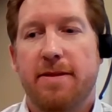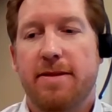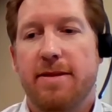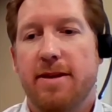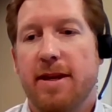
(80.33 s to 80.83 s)

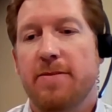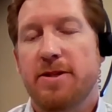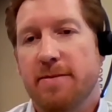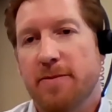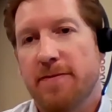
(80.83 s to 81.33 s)
the
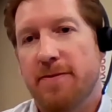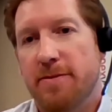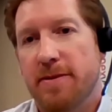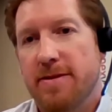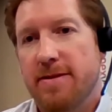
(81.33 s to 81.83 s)
imaging
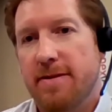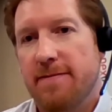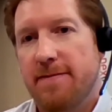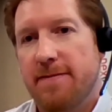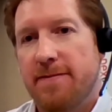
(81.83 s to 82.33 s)
performance
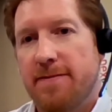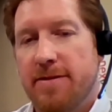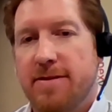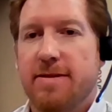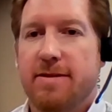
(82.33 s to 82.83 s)
of, for
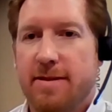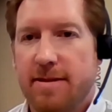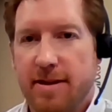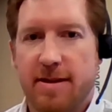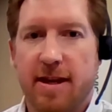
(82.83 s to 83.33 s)
instance,
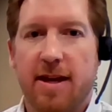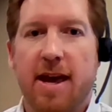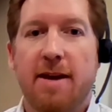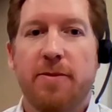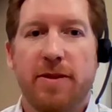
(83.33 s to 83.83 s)
things like a
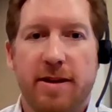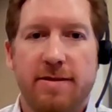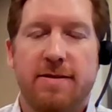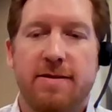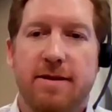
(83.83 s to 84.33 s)
camera
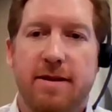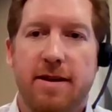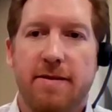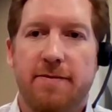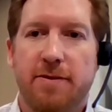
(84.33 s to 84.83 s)
lens
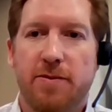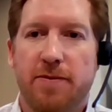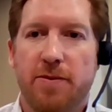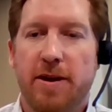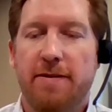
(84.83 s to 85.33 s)
for
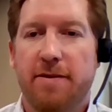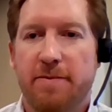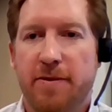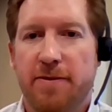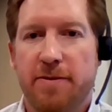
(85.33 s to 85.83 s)
wavefront
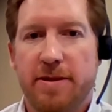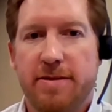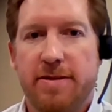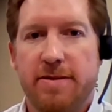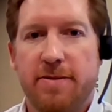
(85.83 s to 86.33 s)

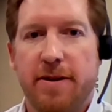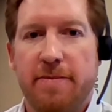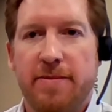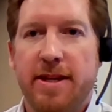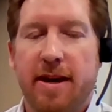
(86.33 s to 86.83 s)
performance, or
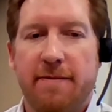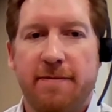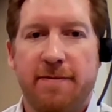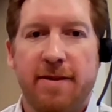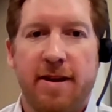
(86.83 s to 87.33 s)
MTF.
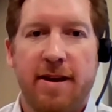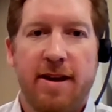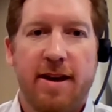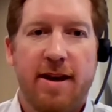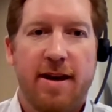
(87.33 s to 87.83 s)

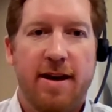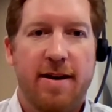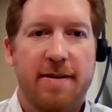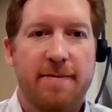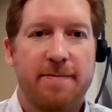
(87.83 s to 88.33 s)

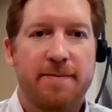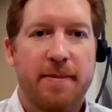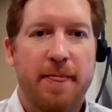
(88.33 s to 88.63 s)
Um,